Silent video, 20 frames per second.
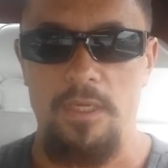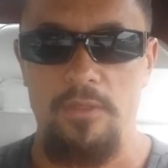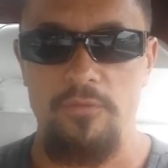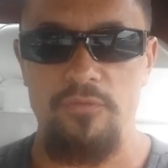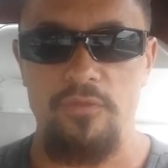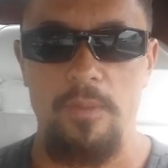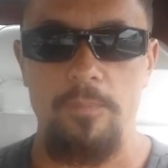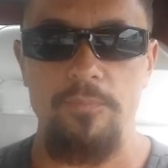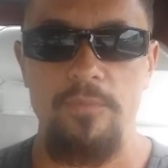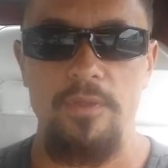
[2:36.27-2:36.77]

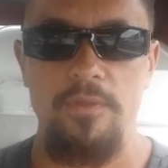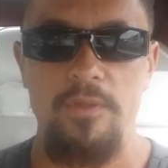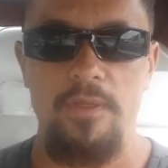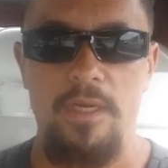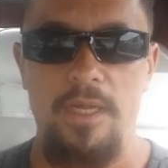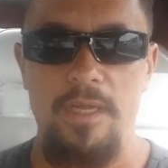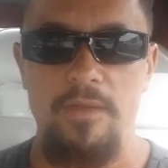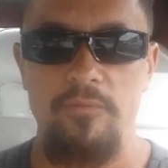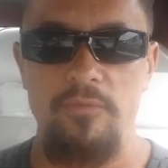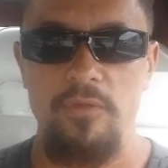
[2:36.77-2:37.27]
Something that
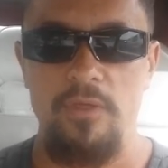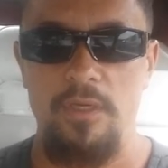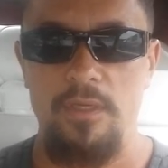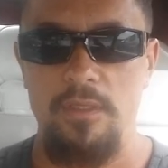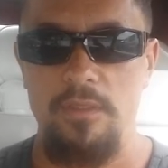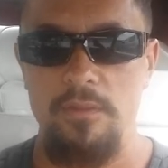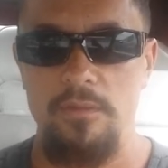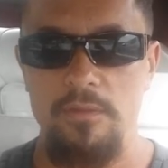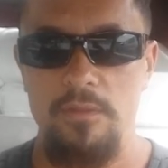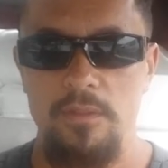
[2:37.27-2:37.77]
I've
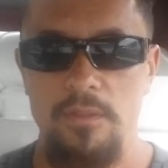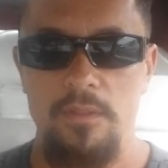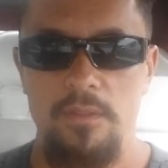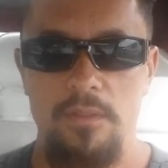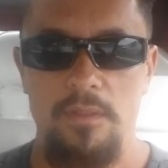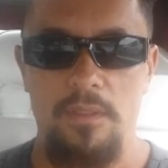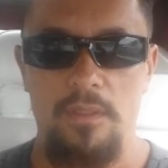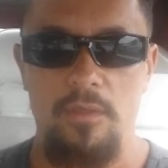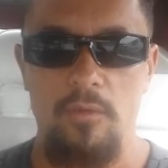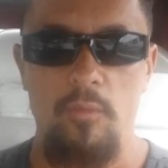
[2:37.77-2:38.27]
done
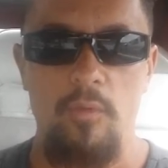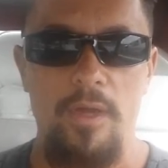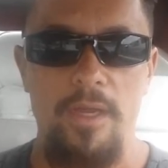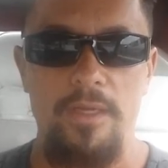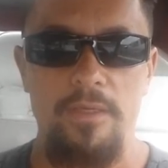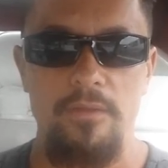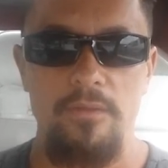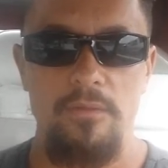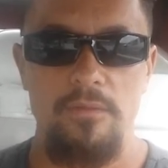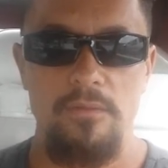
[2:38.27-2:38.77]

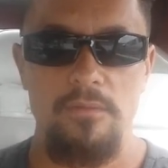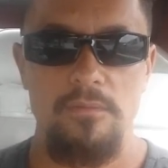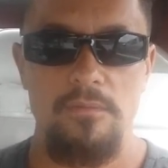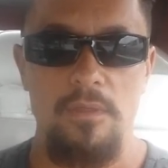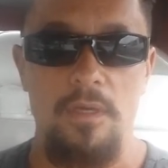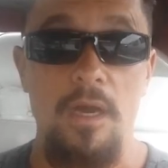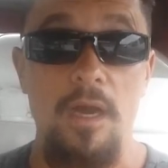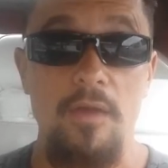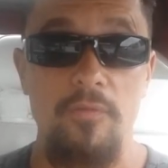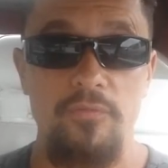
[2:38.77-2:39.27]
quite
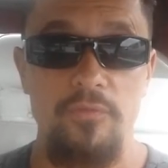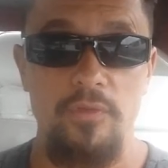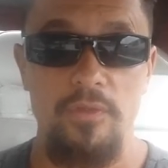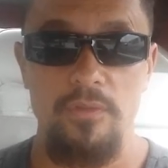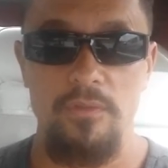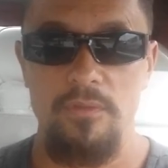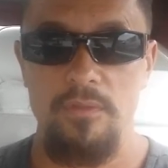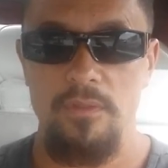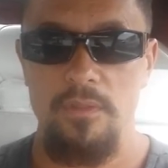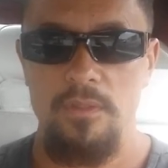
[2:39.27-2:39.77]

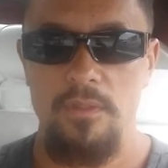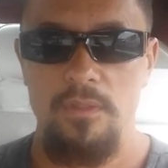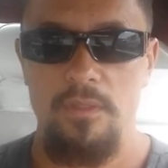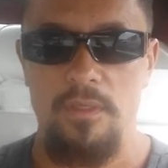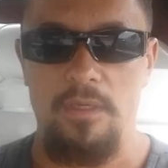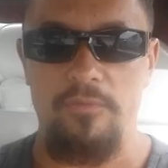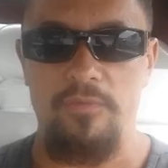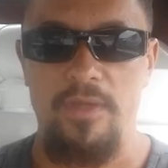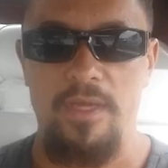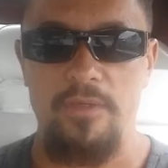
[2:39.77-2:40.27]
often.
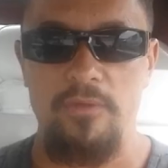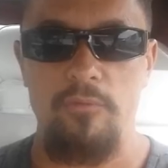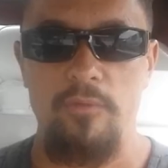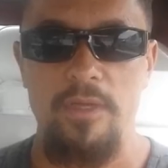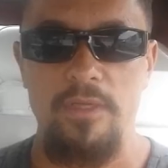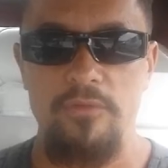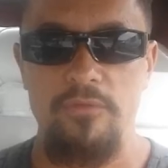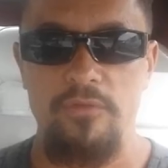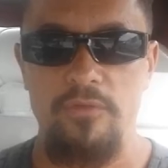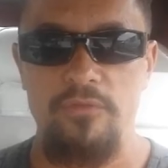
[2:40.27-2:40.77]
I've had
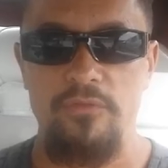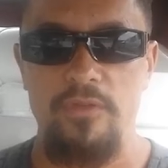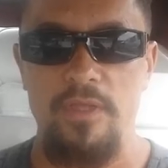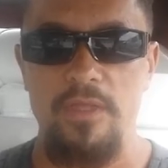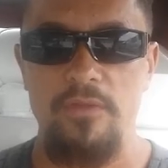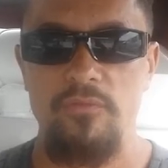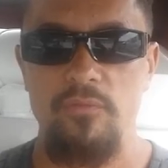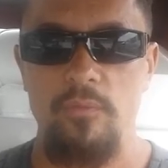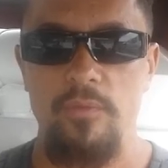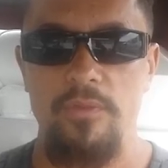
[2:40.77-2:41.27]
great
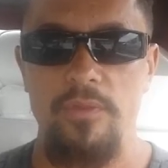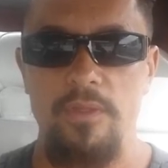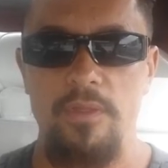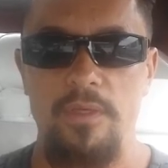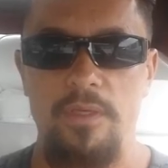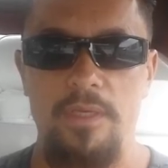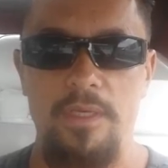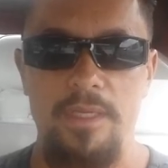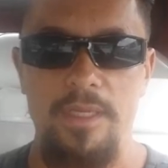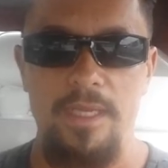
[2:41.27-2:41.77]
success with
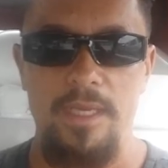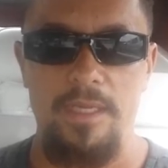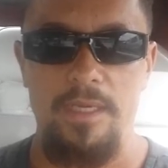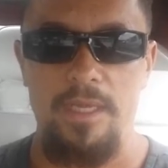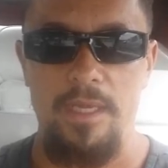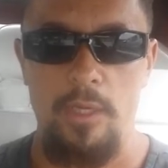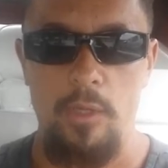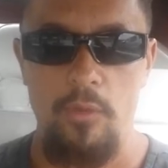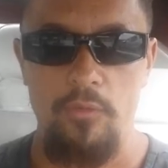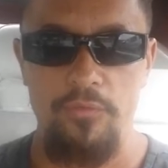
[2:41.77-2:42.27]
it, and again,
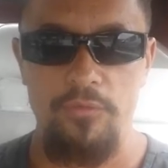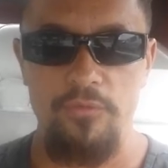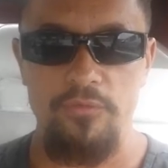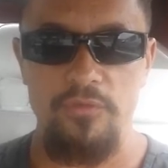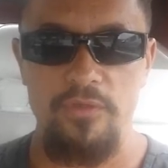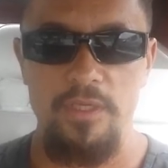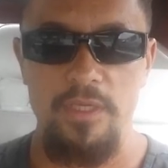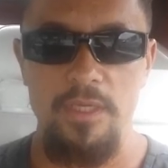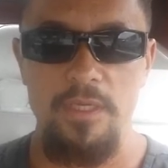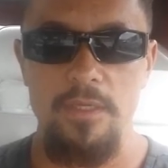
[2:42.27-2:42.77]
health is
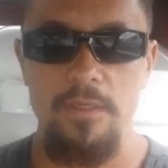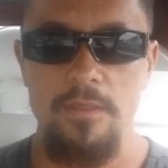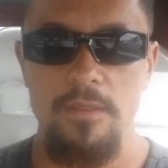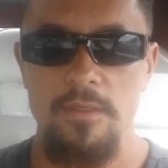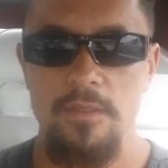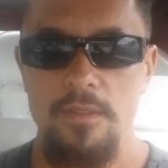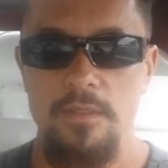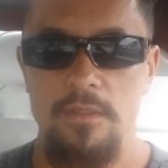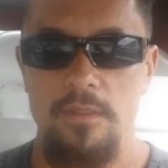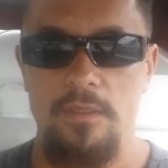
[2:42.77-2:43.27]
key.
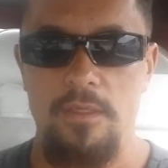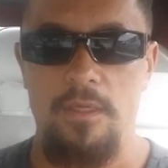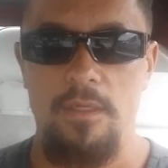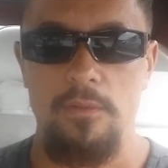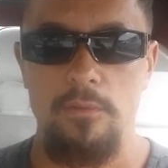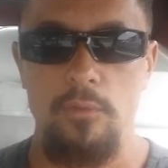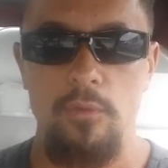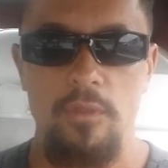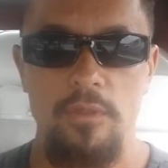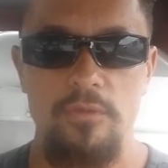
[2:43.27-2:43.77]

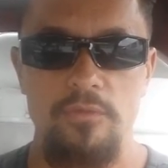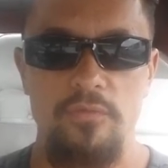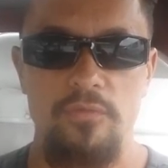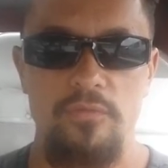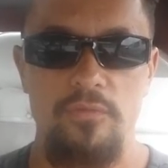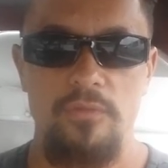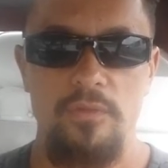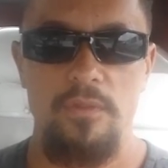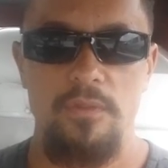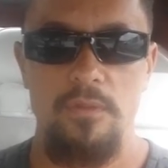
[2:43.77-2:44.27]

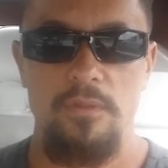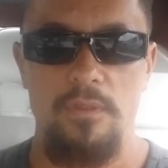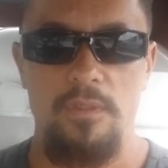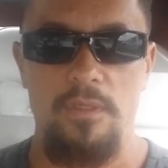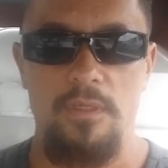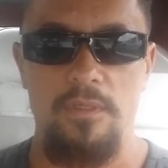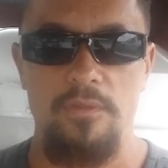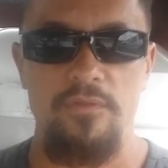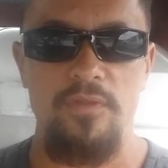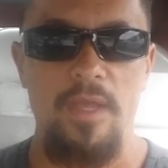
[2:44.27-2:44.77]
Looks,
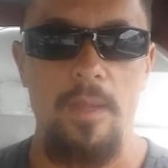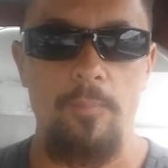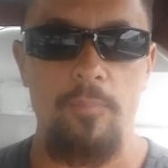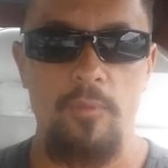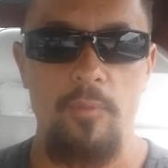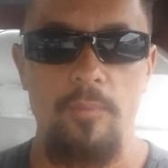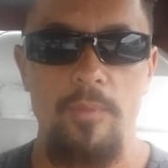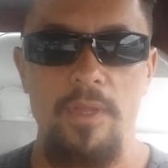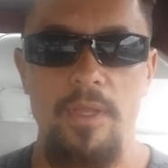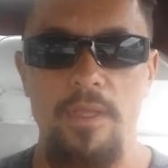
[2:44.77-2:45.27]

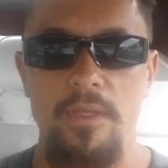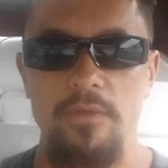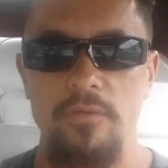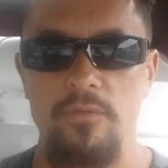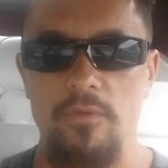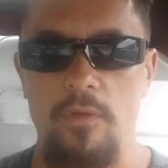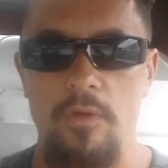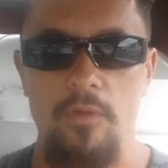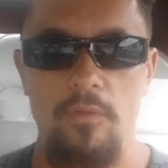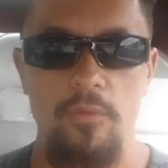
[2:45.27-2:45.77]

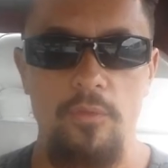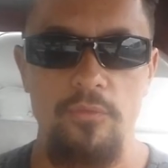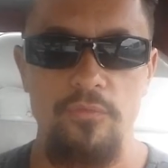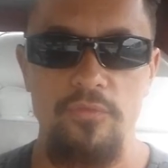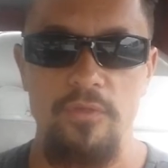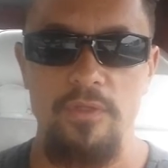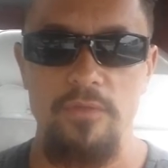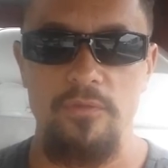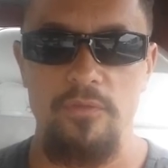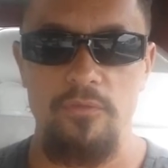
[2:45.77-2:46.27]
temperament, all those
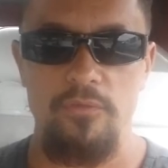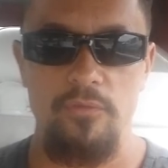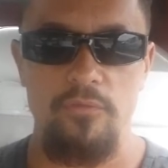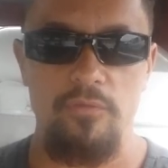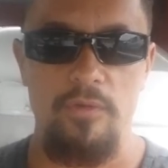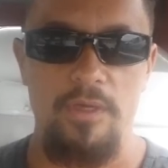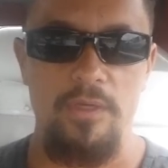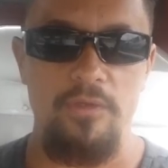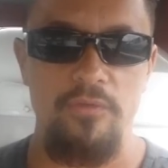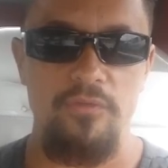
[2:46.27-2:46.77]
things that you're
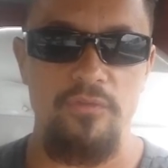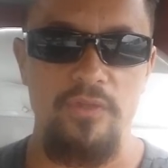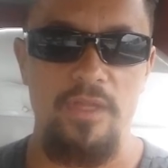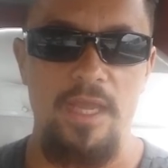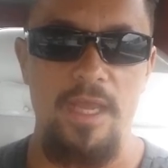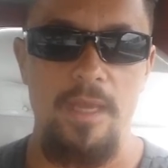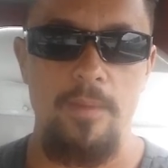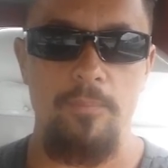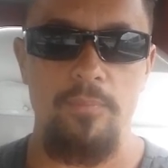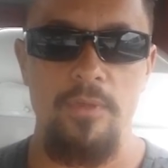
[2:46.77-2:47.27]
trying to
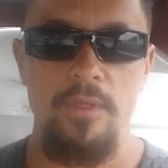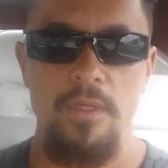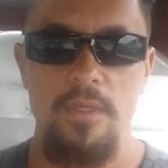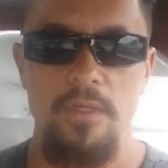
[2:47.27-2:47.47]
stamp.